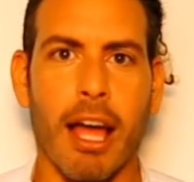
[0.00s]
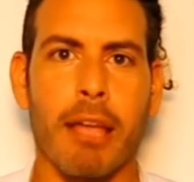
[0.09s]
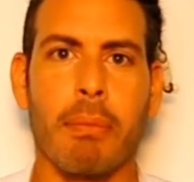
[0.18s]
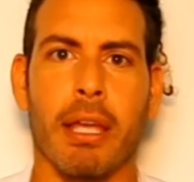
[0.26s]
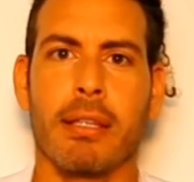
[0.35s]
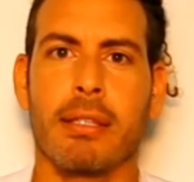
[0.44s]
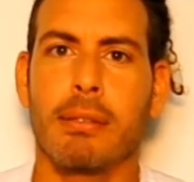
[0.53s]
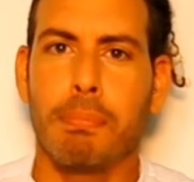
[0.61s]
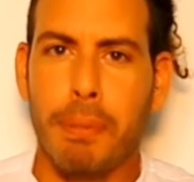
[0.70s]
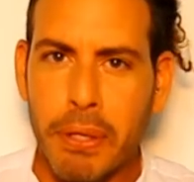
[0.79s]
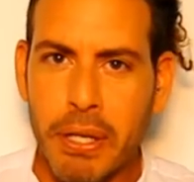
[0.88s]
I am
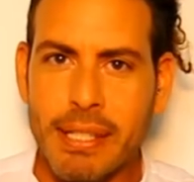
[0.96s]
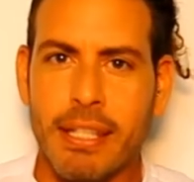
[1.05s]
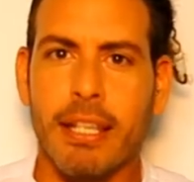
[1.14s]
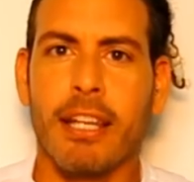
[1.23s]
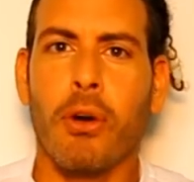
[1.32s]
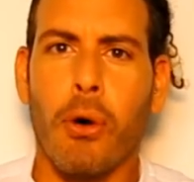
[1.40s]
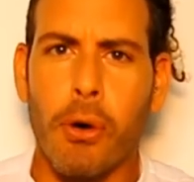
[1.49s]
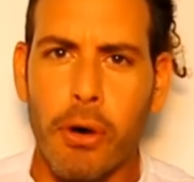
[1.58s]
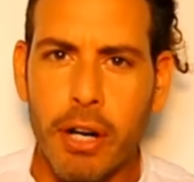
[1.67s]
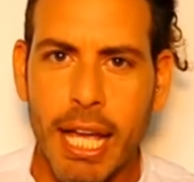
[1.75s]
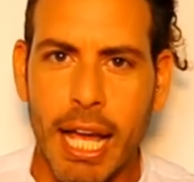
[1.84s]
experiencing an
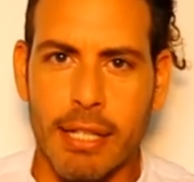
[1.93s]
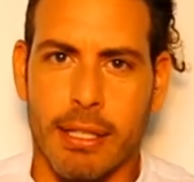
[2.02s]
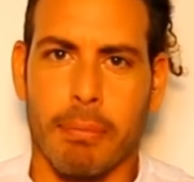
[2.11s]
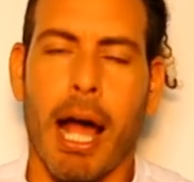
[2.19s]
orgasm.